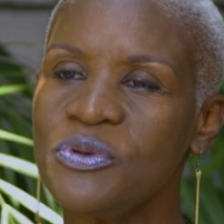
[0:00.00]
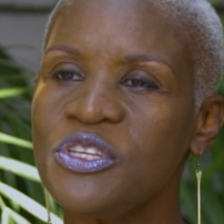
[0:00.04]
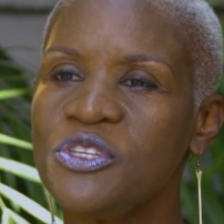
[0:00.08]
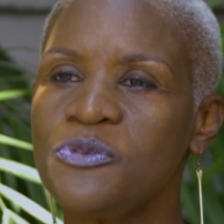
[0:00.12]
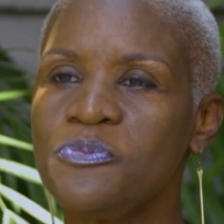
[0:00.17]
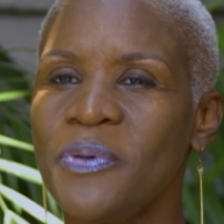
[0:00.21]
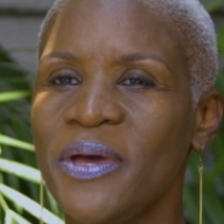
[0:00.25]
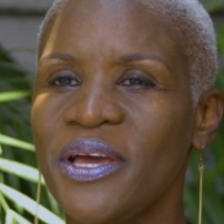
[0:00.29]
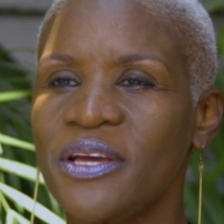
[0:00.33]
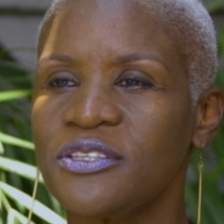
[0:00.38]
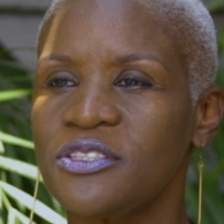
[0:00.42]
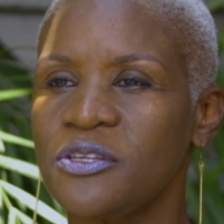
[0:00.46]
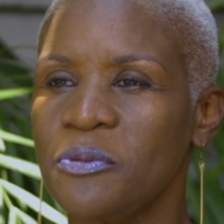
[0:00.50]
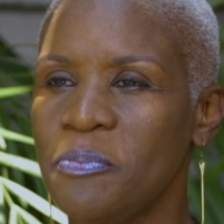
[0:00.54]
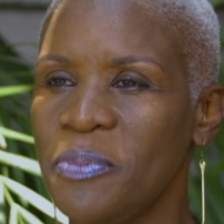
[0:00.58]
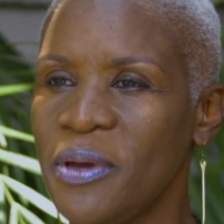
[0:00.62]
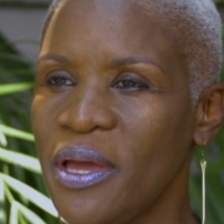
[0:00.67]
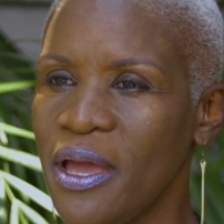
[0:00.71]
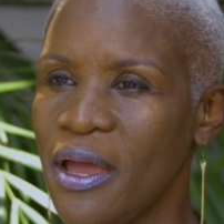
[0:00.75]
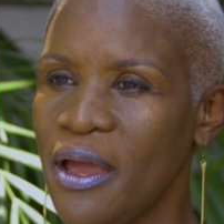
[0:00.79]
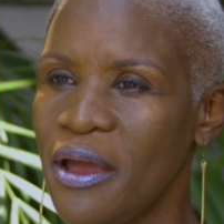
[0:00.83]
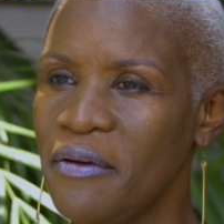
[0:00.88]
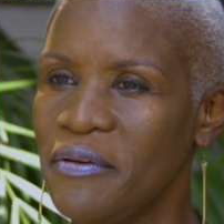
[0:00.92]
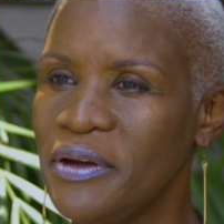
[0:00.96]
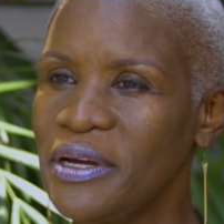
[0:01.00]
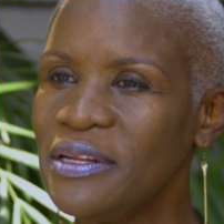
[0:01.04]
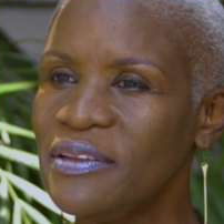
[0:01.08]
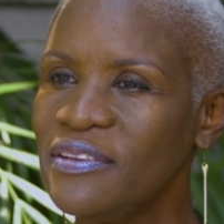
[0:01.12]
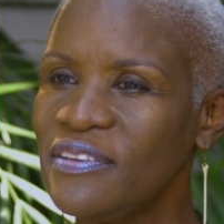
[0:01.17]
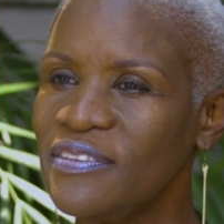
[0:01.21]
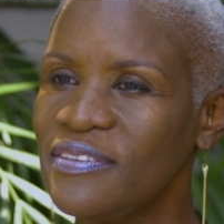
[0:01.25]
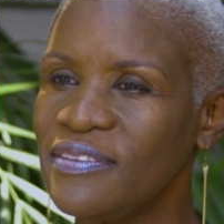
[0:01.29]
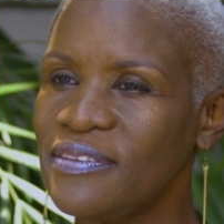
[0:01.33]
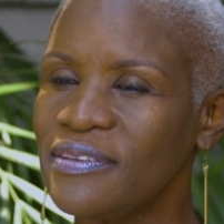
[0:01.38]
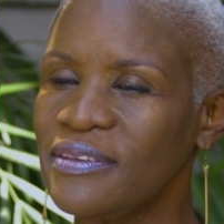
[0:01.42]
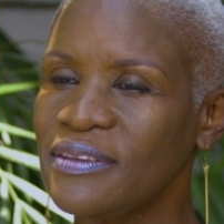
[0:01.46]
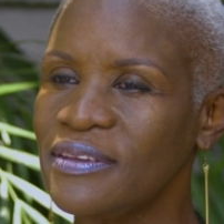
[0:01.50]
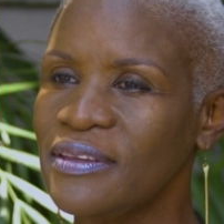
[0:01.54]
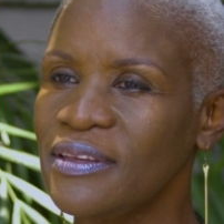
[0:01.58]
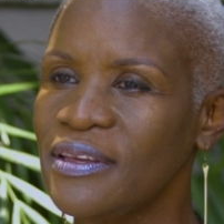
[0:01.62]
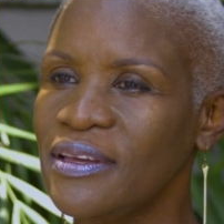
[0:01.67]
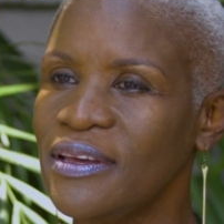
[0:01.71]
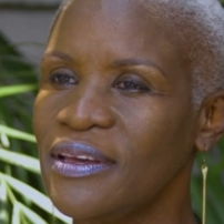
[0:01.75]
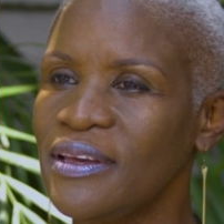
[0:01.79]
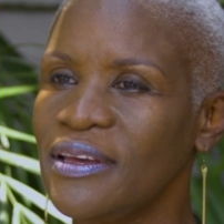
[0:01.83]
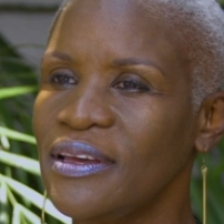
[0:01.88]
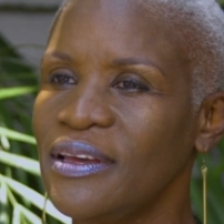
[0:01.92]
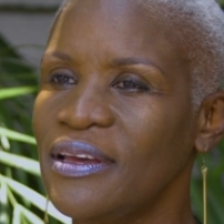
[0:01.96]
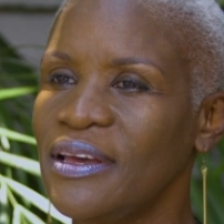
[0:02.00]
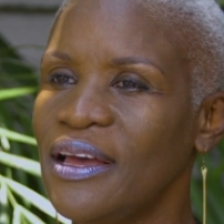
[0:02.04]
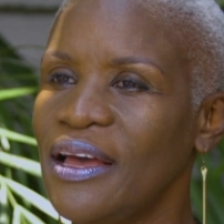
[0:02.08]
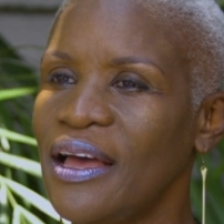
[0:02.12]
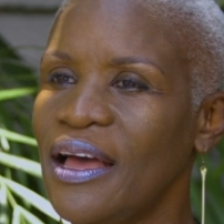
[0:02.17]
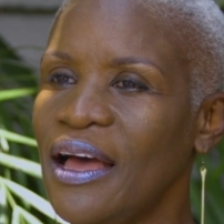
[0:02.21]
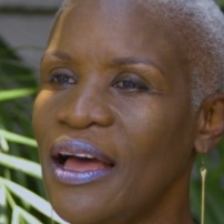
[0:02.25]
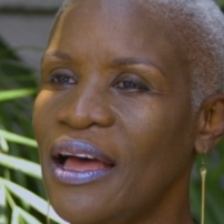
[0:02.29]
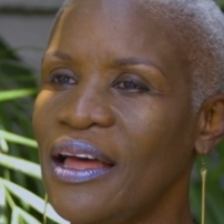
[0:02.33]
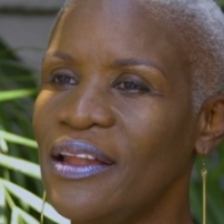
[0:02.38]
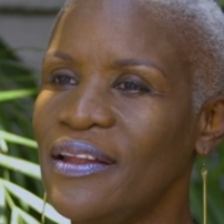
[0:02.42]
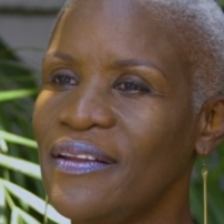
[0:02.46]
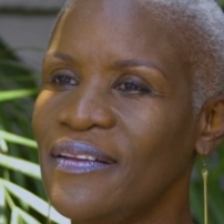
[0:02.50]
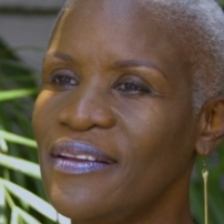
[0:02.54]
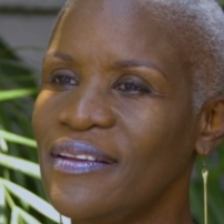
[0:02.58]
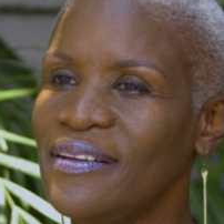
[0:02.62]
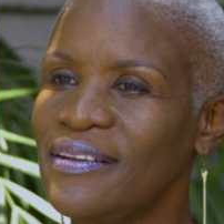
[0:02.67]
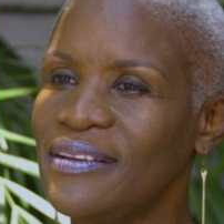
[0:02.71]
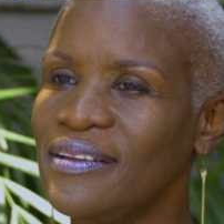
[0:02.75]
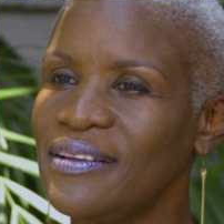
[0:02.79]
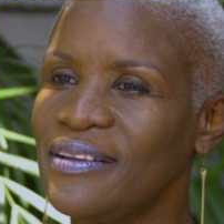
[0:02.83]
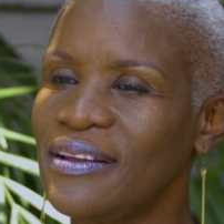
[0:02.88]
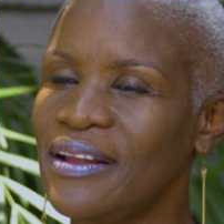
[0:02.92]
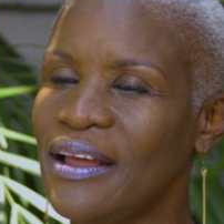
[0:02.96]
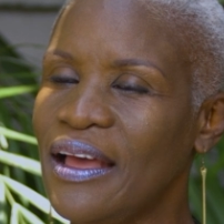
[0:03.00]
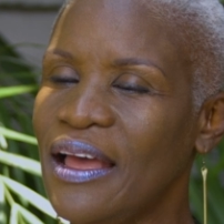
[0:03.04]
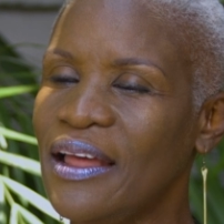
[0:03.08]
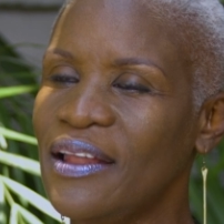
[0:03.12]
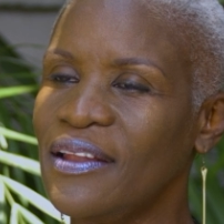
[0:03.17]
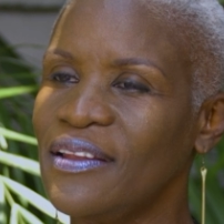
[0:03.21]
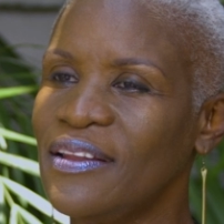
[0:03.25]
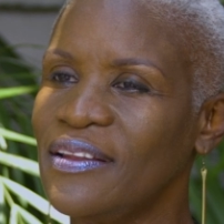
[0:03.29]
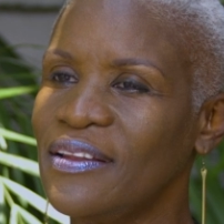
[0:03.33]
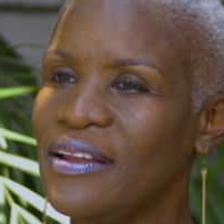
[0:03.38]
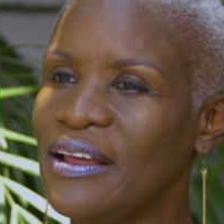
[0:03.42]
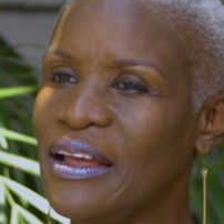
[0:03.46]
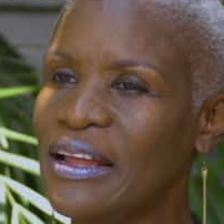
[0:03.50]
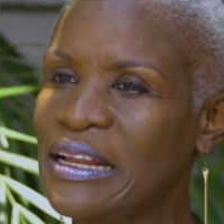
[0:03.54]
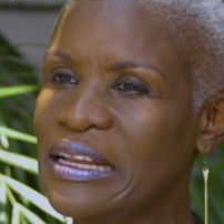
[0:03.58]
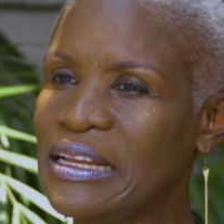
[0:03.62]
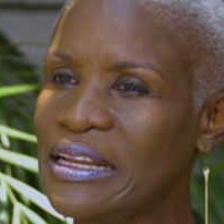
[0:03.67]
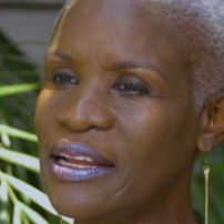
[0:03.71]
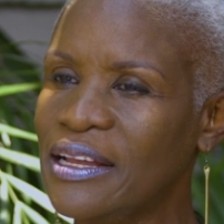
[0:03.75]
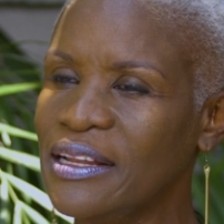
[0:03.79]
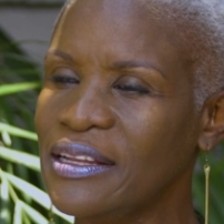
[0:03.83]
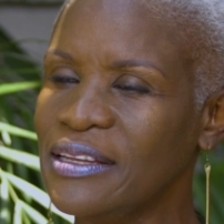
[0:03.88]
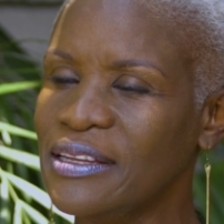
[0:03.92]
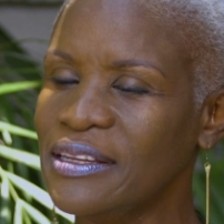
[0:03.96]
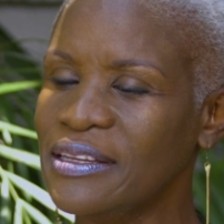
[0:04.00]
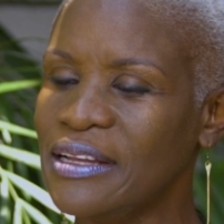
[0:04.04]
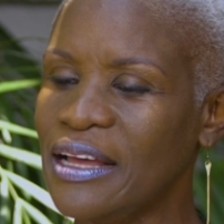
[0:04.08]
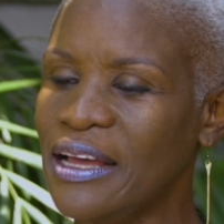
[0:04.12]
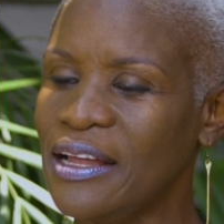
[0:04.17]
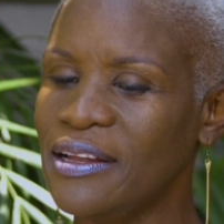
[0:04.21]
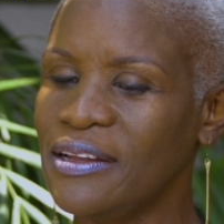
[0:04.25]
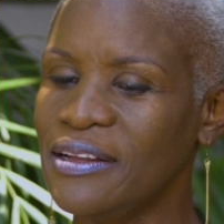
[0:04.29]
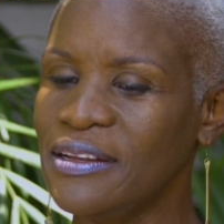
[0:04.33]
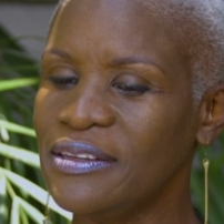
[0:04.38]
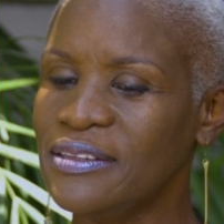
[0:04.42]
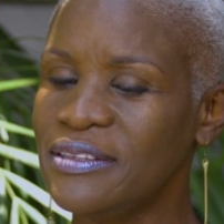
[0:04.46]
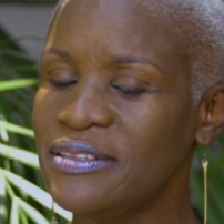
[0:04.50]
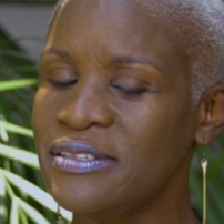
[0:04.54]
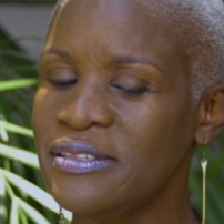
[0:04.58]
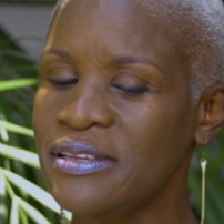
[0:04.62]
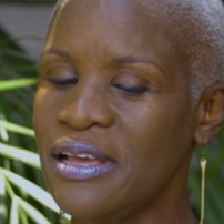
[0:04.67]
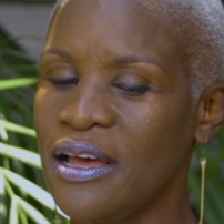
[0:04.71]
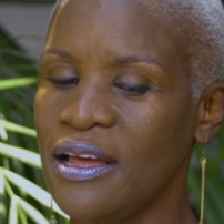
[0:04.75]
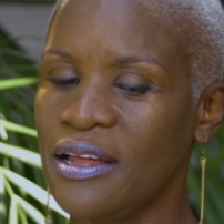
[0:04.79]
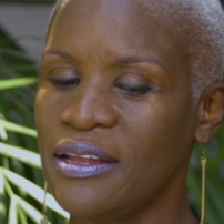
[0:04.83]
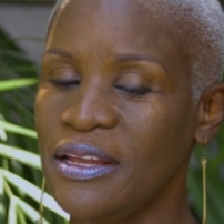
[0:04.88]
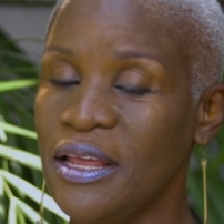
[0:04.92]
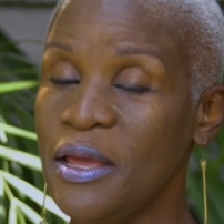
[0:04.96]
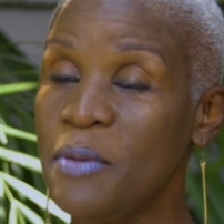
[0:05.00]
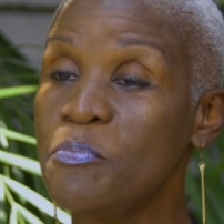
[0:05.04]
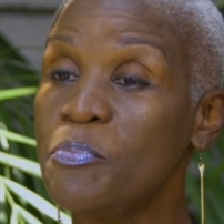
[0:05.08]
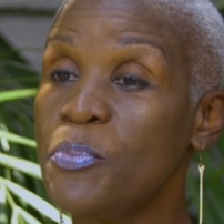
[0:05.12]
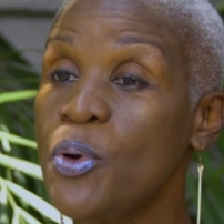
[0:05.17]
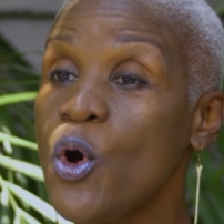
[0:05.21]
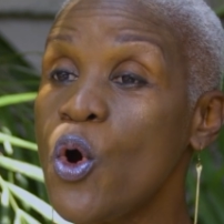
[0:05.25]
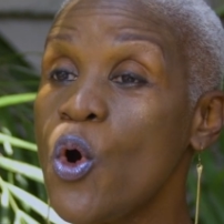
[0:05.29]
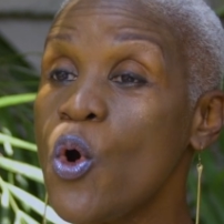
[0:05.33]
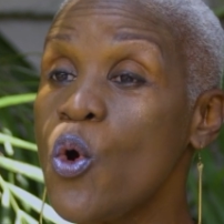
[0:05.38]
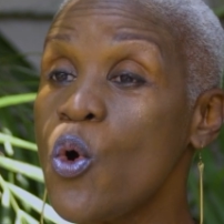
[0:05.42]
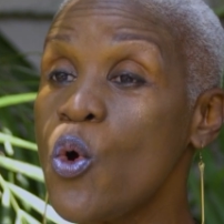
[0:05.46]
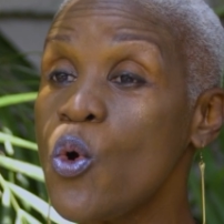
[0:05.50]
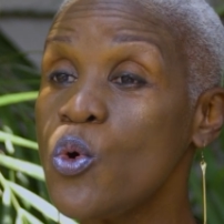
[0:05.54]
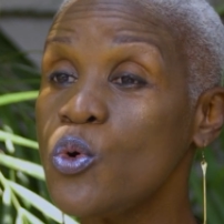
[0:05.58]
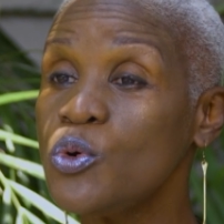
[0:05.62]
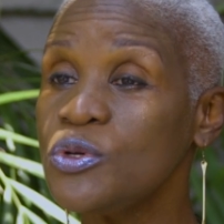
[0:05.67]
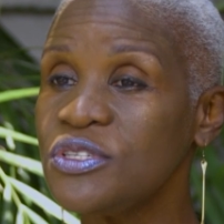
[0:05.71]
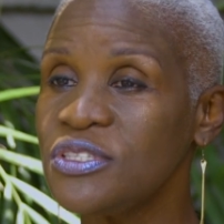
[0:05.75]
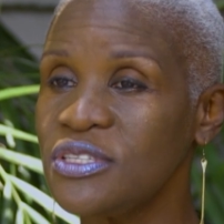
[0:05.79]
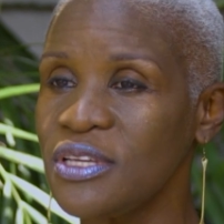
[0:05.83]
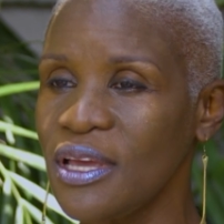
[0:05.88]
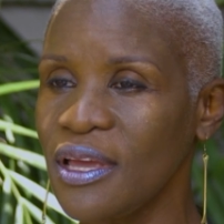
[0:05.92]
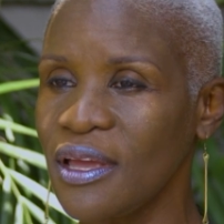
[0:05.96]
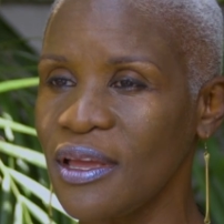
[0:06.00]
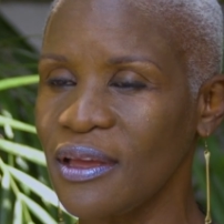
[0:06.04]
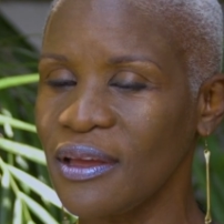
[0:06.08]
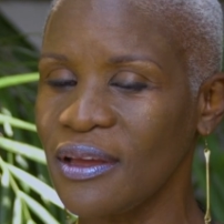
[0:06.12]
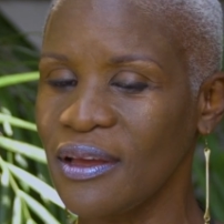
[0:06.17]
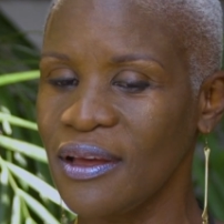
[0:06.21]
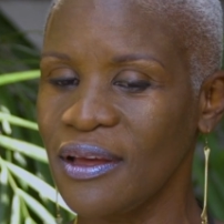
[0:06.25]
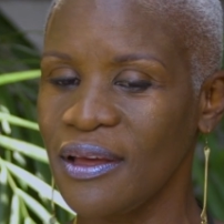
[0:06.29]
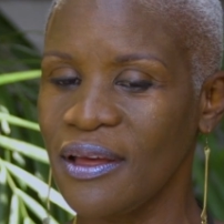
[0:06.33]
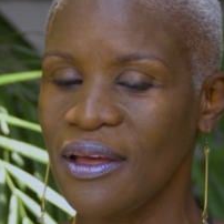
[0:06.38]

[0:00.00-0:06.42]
respect to parents and and and, and, and, and imposing